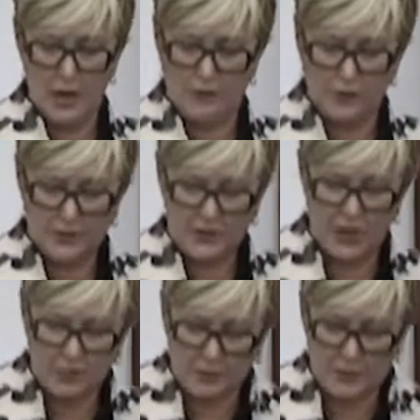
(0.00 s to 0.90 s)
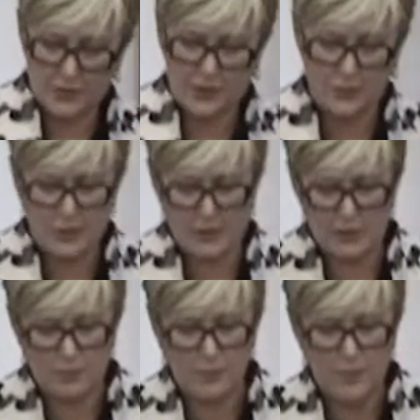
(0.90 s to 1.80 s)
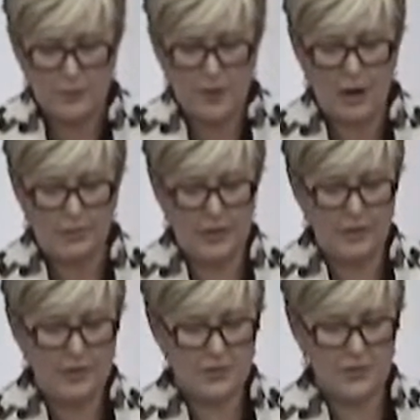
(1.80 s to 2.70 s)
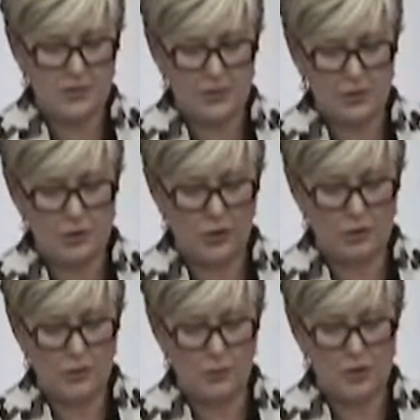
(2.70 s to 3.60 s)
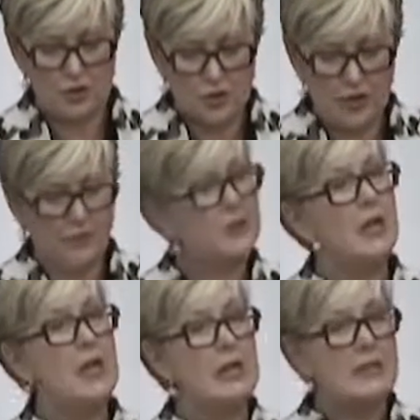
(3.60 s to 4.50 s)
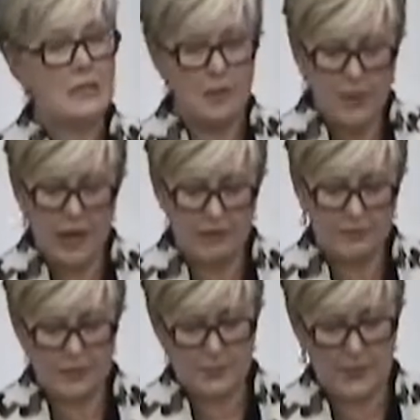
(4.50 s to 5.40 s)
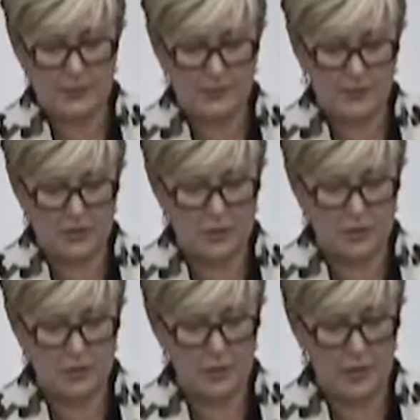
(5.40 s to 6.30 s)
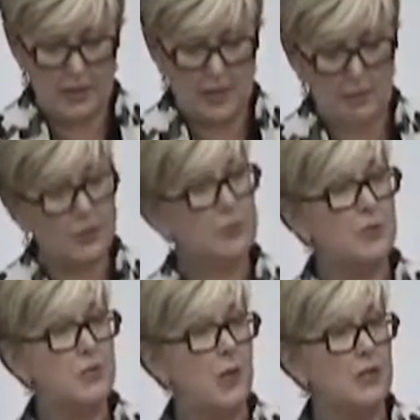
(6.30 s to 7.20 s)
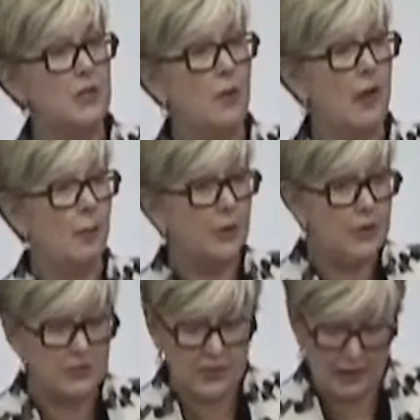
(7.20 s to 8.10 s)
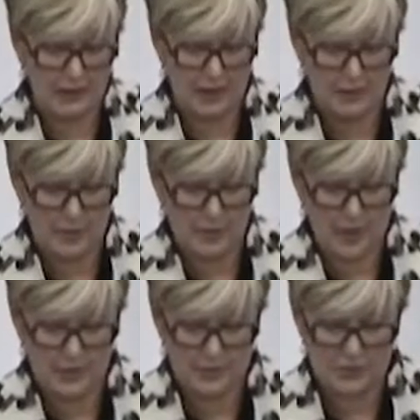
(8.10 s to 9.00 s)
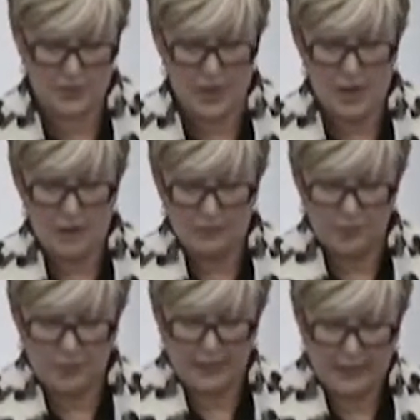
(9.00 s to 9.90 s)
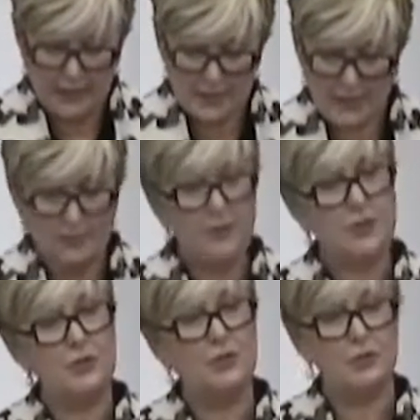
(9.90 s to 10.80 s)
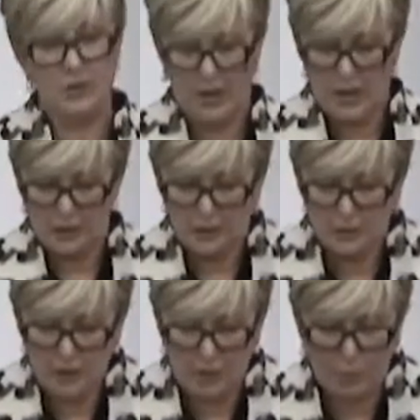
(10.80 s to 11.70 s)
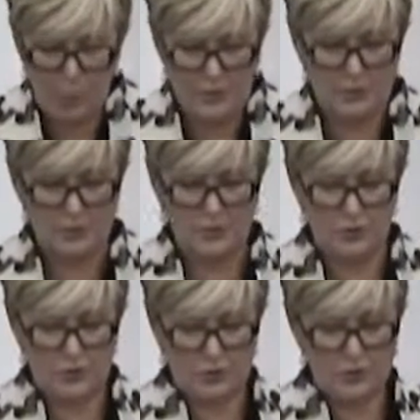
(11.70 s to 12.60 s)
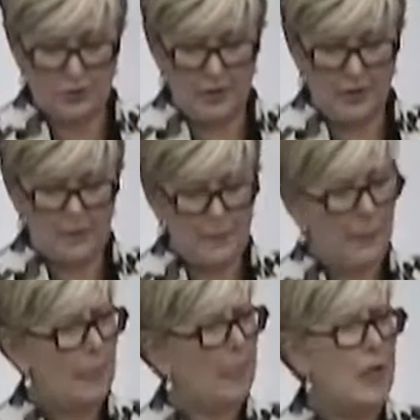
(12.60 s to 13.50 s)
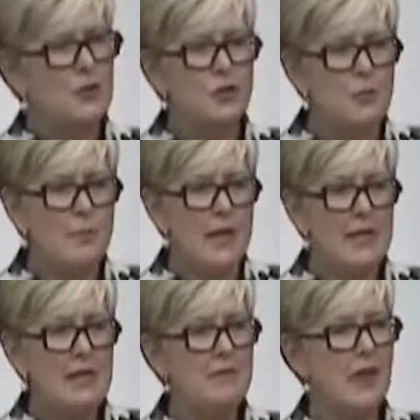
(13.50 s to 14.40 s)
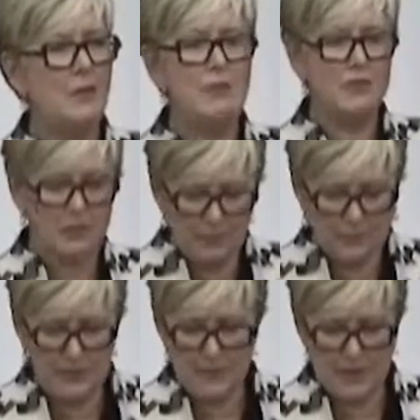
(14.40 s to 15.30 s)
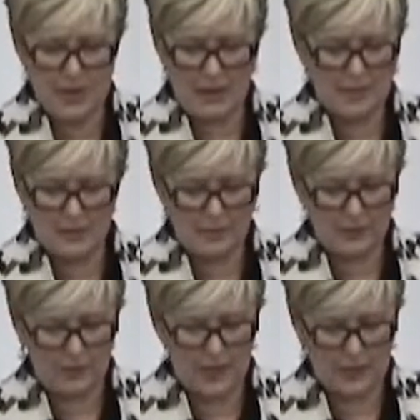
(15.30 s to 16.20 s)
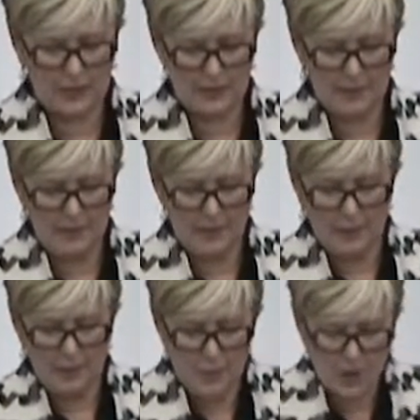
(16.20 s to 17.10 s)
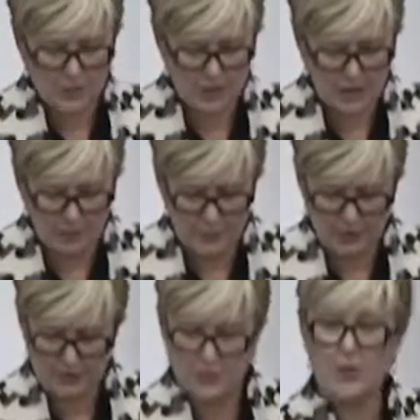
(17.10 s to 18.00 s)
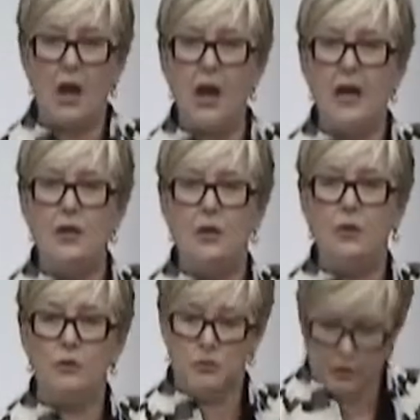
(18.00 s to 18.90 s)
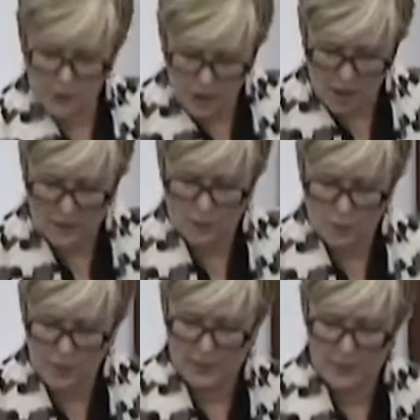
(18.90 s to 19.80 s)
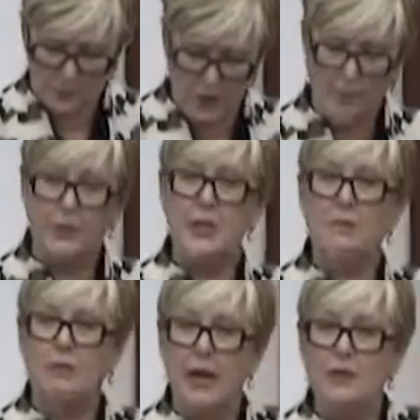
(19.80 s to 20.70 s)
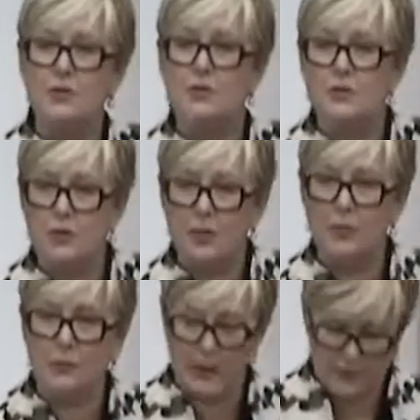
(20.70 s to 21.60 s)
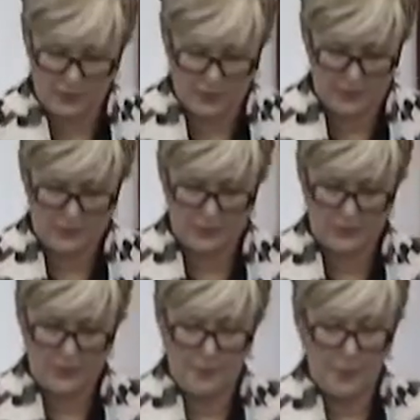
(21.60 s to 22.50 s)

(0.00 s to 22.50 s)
For example, Mr. Speaker, moving property rights into the Charter would shift some aspects of decision-making with respect to Alberta's economic matters from elected officials to appointed judiciary. To many, that would simply be undemocratic. Most Albertans I know do not want property rights determined by judges.